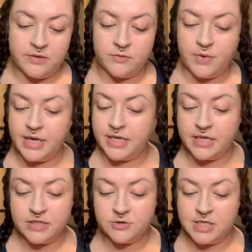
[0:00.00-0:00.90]

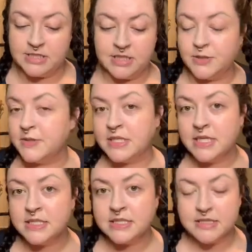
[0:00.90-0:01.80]
Radiant
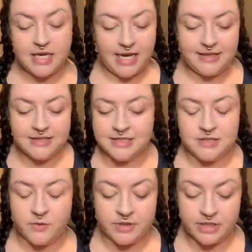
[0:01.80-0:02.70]
Translucence. I think that's the
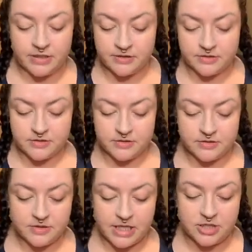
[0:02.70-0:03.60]
only,
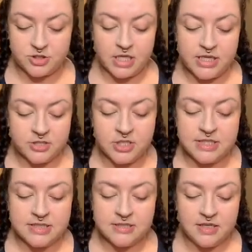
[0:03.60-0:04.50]
it's
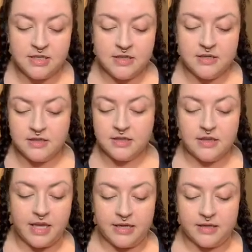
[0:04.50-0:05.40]
just like